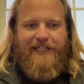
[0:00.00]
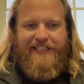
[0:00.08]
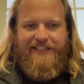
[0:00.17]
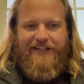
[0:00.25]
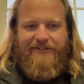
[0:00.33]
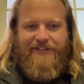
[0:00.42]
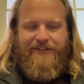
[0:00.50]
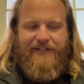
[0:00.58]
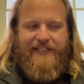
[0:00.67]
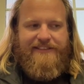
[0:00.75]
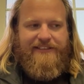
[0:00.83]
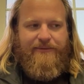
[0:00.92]
money to go do
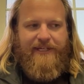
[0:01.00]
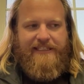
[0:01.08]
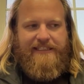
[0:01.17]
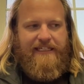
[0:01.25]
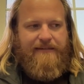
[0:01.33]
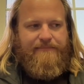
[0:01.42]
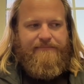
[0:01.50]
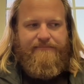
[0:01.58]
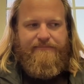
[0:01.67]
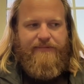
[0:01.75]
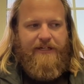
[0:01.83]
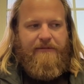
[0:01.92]
it. So we ended up
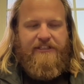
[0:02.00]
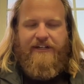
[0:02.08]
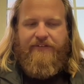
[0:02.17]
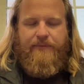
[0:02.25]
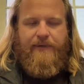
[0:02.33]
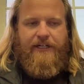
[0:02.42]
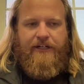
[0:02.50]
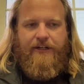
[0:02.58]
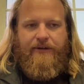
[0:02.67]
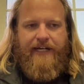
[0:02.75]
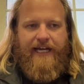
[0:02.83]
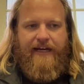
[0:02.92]
pretty much every winter
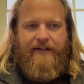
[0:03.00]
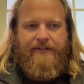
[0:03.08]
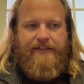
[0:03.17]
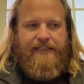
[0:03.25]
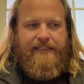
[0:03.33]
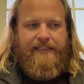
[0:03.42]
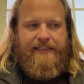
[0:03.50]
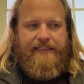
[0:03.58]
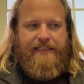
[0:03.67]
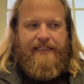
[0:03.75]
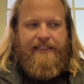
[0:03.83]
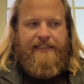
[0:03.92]
going out and
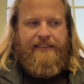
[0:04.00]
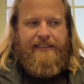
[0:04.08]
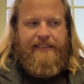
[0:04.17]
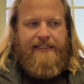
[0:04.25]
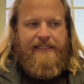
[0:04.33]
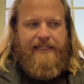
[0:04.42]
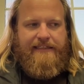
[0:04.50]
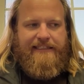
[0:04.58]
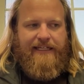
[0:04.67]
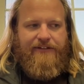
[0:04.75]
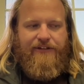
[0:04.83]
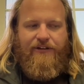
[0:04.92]

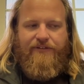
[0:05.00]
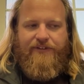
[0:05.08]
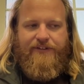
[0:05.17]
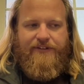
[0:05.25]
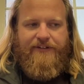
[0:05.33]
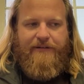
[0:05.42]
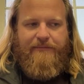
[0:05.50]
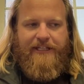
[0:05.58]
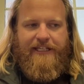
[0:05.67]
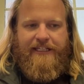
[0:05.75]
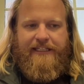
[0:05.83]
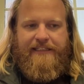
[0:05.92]
sailing all over the
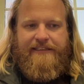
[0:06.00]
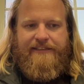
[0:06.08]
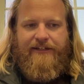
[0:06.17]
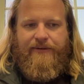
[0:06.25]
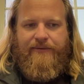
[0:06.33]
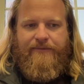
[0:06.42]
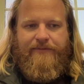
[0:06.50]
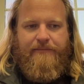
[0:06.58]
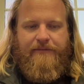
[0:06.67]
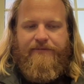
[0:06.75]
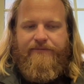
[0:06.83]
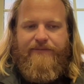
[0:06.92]
Caribbean. And so
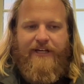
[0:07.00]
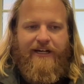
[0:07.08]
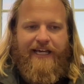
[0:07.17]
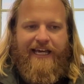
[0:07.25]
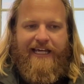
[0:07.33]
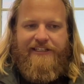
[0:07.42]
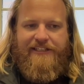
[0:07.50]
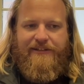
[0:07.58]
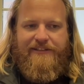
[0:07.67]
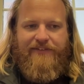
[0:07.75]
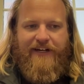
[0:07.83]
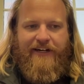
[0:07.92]
from a young age, I
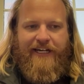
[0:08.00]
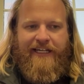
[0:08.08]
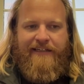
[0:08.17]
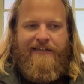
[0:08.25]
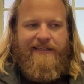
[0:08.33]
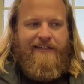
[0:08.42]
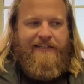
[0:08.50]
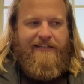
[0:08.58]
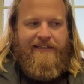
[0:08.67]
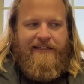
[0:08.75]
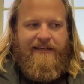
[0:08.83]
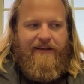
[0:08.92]
was very,
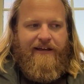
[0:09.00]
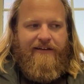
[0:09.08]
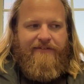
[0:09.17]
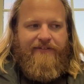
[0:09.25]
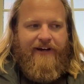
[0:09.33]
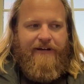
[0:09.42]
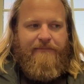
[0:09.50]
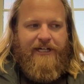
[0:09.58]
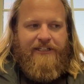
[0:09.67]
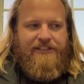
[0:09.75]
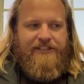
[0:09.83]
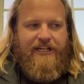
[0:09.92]
very
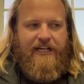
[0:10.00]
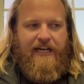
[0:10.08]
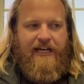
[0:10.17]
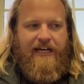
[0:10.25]
much